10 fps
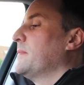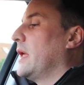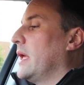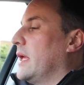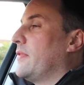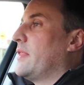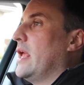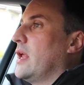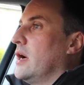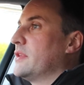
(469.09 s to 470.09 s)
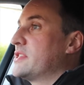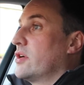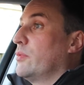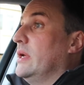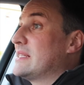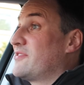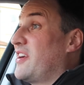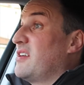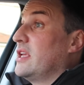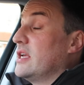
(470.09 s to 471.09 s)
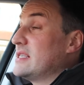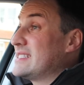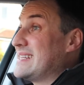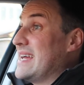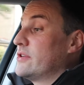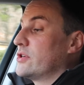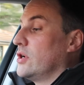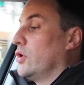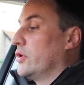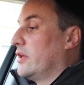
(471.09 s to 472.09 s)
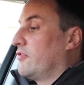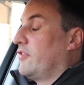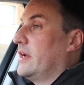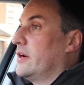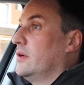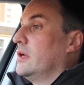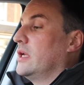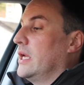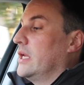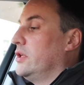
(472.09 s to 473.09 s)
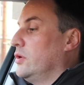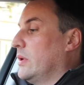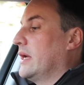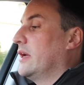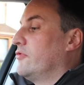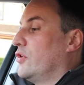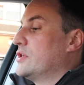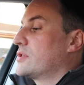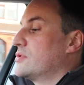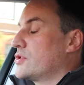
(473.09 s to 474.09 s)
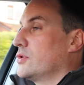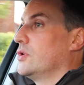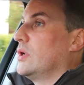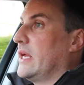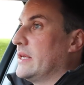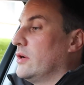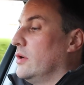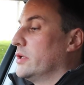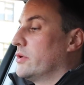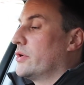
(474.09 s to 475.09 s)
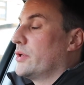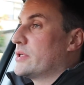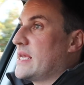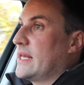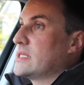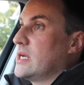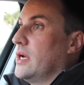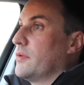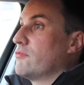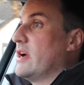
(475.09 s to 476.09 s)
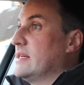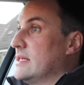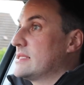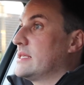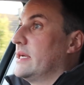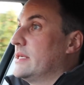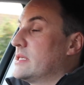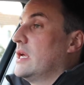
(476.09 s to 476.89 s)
Then on the steering wheel, it's fairly standard Audi affair. You have voice control and all your audio settings on the right hand side